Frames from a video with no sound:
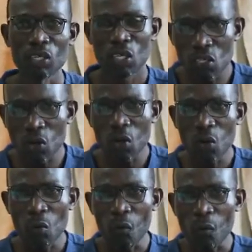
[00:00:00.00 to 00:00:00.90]

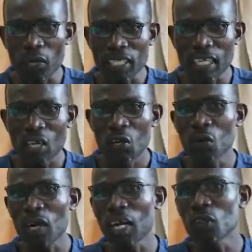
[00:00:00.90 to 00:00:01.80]
So we say that you
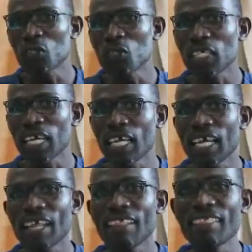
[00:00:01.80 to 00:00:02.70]
cannot say
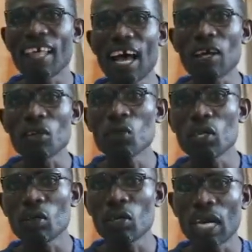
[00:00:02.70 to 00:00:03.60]
that
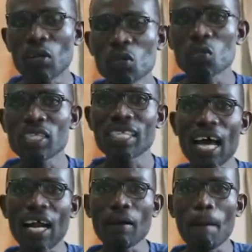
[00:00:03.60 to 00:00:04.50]
you cannot use
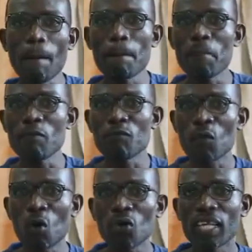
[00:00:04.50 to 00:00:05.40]
than
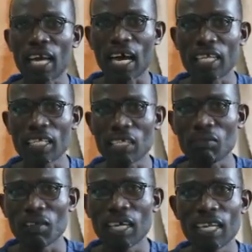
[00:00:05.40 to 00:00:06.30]
before the adjective.